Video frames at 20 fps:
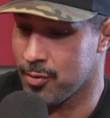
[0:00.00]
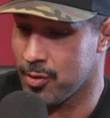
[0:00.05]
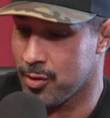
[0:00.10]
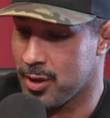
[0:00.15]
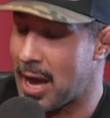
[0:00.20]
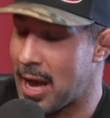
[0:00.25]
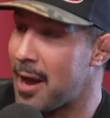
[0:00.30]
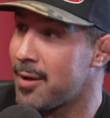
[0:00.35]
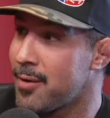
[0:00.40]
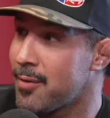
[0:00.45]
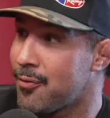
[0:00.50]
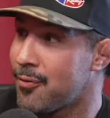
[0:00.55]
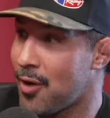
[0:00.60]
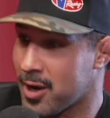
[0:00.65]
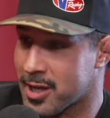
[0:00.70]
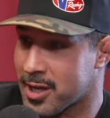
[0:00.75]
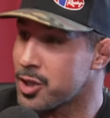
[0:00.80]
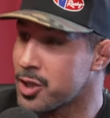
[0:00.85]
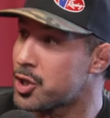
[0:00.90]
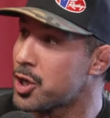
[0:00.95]
that
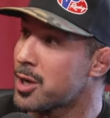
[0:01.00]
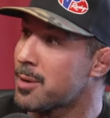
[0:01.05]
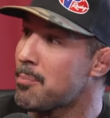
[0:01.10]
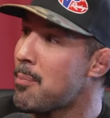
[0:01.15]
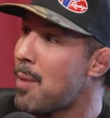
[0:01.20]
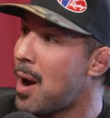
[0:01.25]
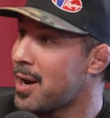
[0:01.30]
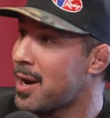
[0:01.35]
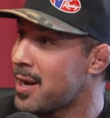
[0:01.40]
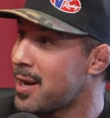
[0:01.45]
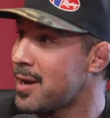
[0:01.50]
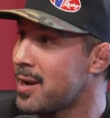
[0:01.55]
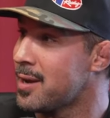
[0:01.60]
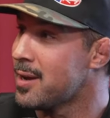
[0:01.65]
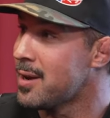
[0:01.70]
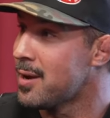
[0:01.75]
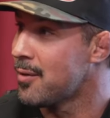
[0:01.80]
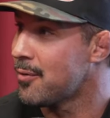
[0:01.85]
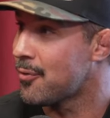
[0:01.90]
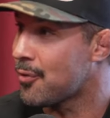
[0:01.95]
fucking took money
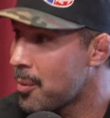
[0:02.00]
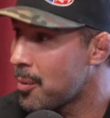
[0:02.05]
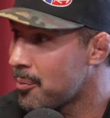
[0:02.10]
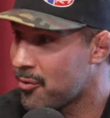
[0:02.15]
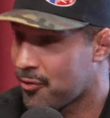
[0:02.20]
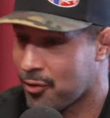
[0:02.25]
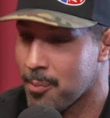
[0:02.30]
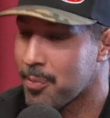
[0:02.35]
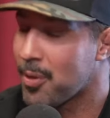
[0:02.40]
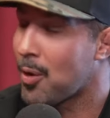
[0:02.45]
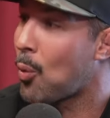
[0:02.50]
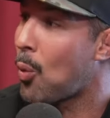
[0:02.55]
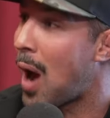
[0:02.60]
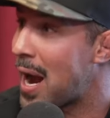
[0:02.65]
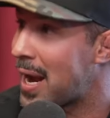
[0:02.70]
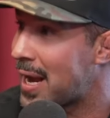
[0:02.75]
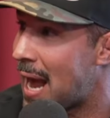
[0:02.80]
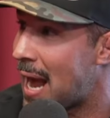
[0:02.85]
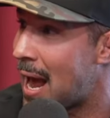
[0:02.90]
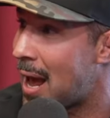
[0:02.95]
from the
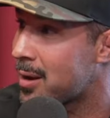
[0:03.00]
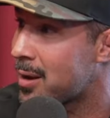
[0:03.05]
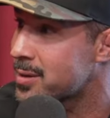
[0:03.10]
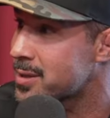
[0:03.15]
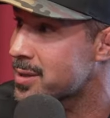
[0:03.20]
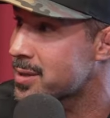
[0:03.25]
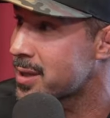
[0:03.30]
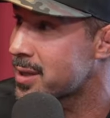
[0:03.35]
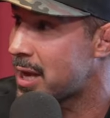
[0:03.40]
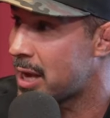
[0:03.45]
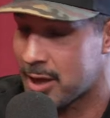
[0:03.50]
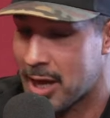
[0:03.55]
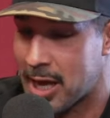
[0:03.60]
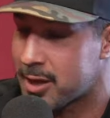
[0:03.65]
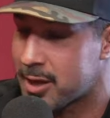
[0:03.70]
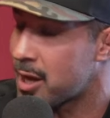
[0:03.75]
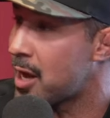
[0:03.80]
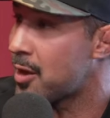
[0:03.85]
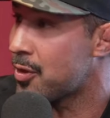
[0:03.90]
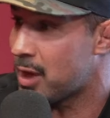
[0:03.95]
White House. They yeah.
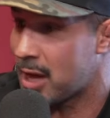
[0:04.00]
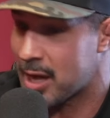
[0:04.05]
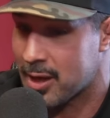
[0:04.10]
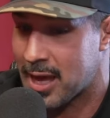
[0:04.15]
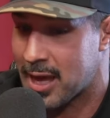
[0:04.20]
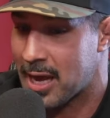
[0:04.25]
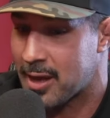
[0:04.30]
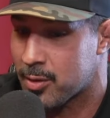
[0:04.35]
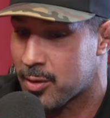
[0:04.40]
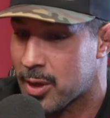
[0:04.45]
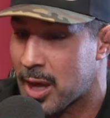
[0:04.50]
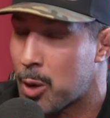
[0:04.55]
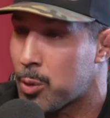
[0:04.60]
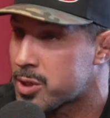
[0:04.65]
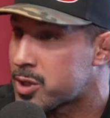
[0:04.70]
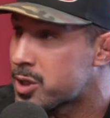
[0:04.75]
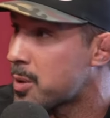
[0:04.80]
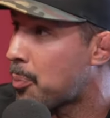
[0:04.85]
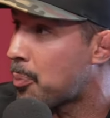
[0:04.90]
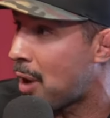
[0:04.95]
like and they okay. they
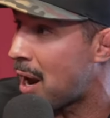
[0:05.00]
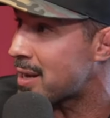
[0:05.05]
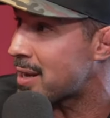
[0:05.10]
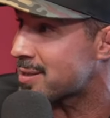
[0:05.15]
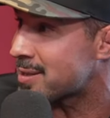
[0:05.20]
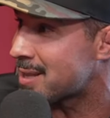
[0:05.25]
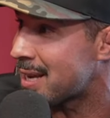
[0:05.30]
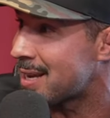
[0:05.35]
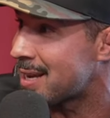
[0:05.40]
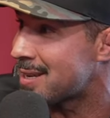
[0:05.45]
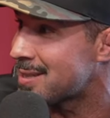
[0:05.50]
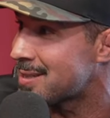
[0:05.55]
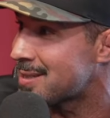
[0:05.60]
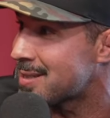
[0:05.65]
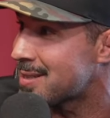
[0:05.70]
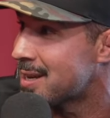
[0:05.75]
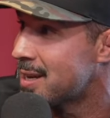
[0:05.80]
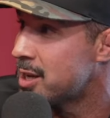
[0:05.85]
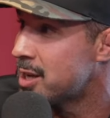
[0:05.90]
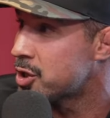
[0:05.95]
would suppress
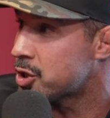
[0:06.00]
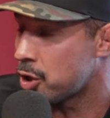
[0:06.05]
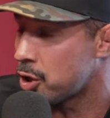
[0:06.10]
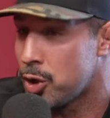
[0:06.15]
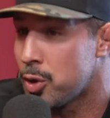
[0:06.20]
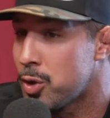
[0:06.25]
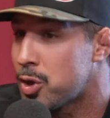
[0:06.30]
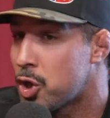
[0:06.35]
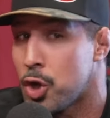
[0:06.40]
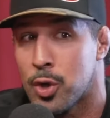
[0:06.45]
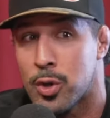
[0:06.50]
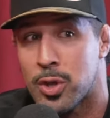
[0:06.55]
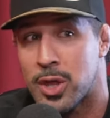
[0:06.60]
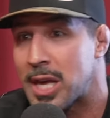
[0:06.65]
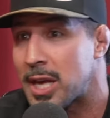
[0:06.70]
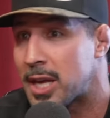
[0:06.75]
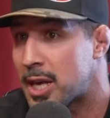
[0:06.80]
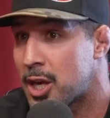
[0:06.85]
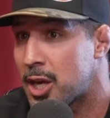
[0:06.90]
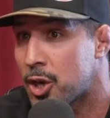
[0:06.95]
things. So you
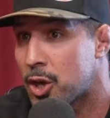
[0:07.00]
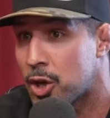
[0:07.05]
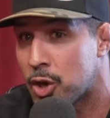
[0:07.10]
think you